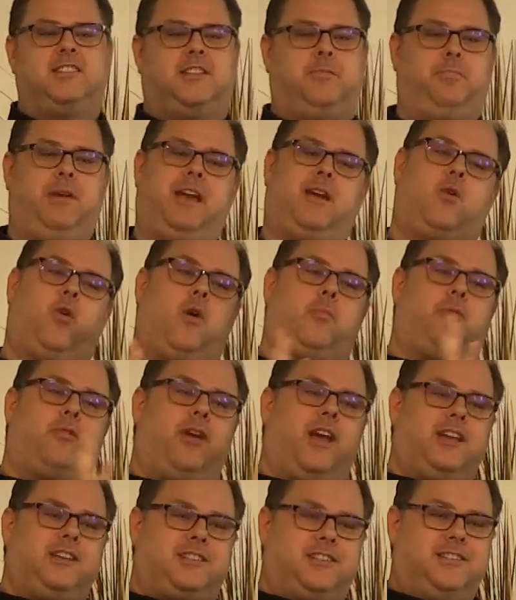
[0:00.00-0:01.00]
It's the big
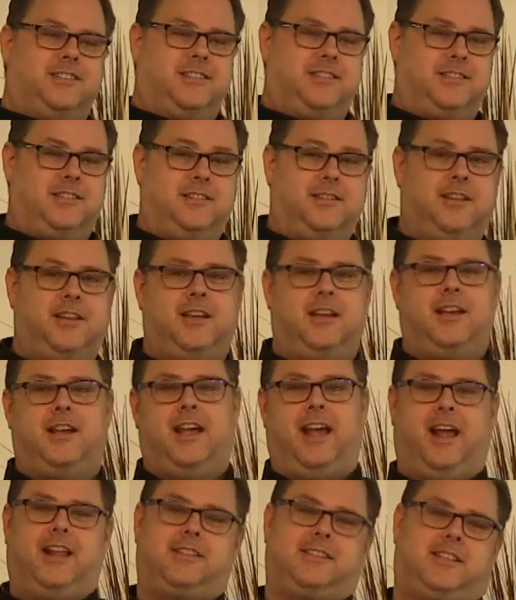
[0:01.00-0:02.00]
corporations.
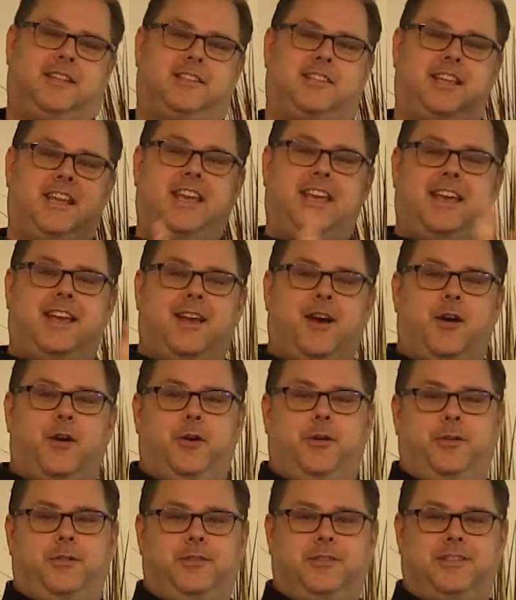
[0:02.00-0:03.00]
It's the
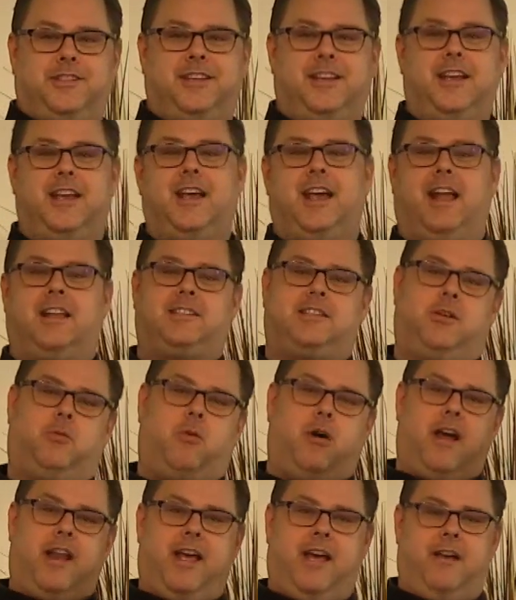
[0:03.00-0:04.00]
CEOs. It's the
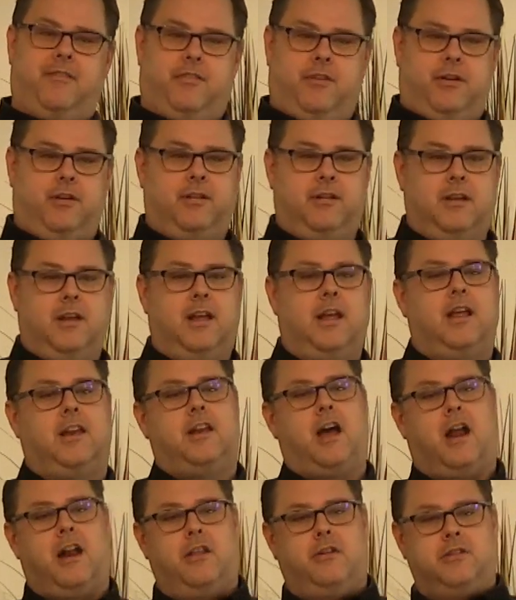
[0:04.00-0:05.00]
whatever.
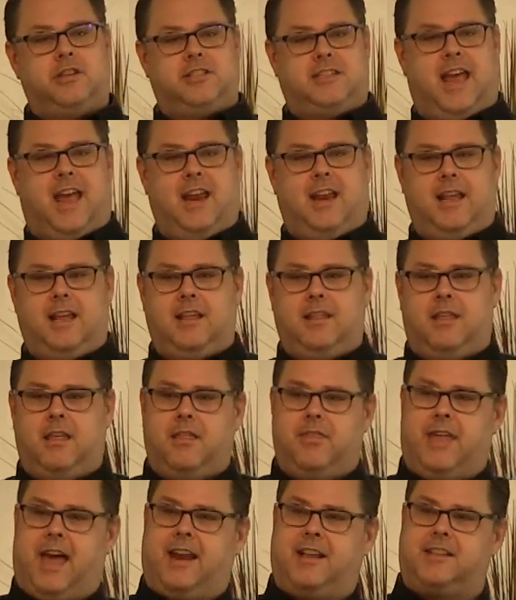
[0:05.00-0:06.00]
Not understanding
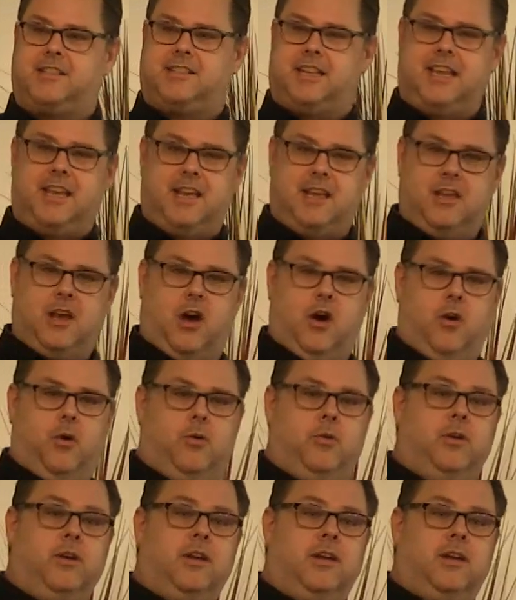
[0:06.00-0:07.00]
that a
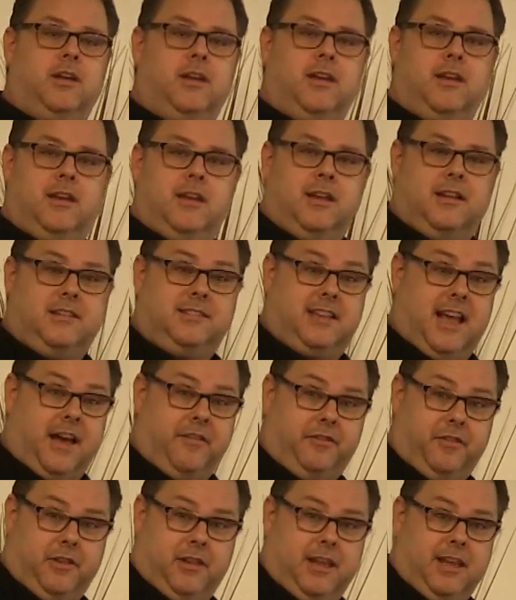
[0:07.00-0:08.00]
CEO
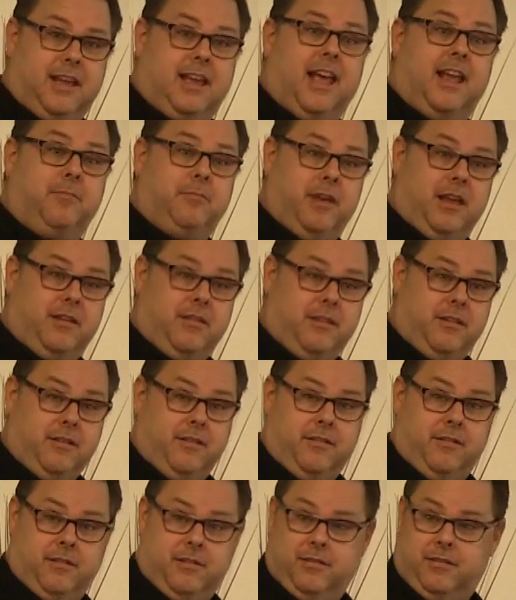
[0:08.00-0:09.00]
definitely can be
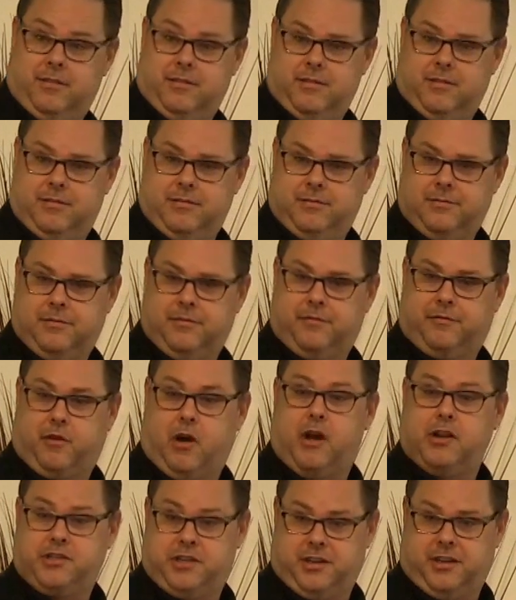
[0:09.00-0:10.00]

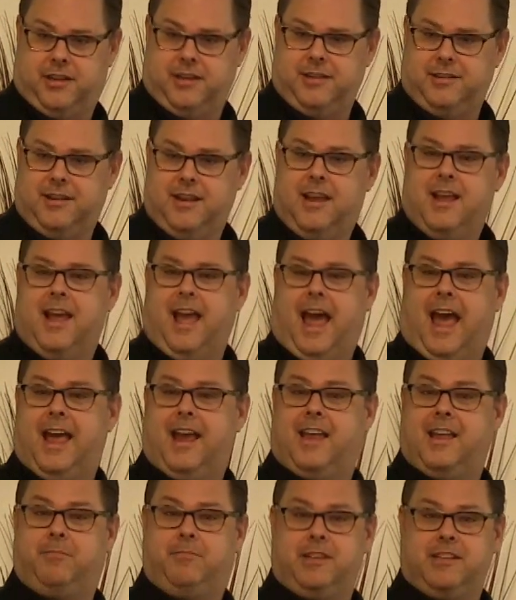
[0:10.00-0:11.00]
fraudulent
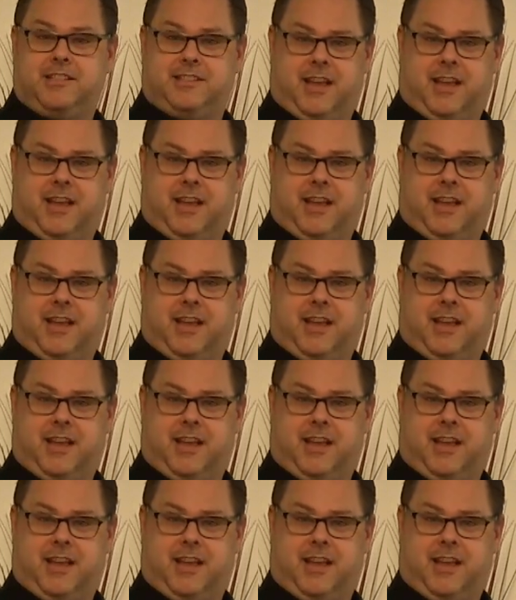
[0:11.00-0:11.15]
and can be